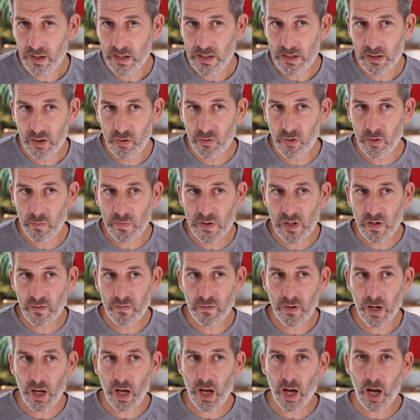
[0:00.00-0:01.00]
these groups
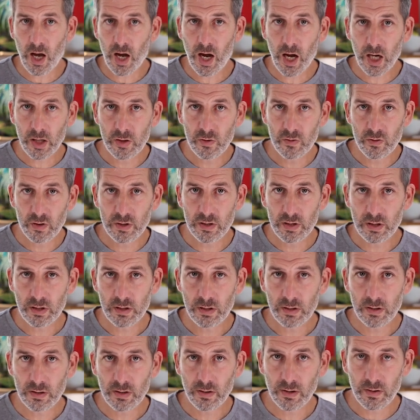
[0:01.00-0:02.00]
of 100
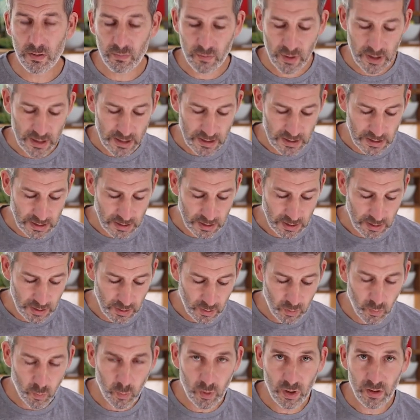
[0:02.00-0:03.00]
threes
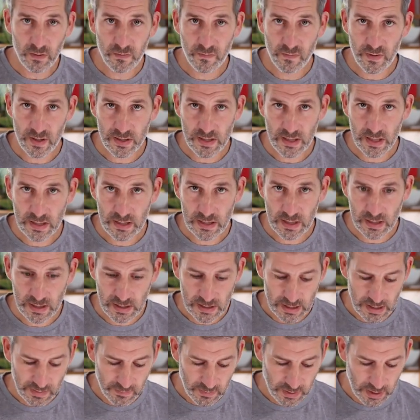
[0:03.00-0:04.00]
will fit into
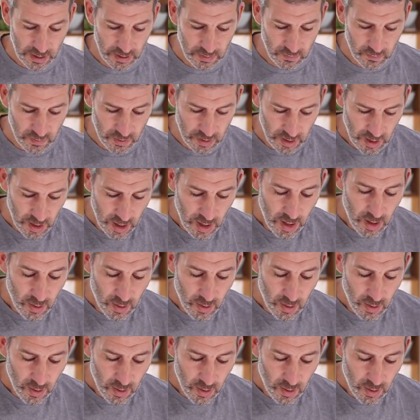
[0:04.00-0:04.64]
700?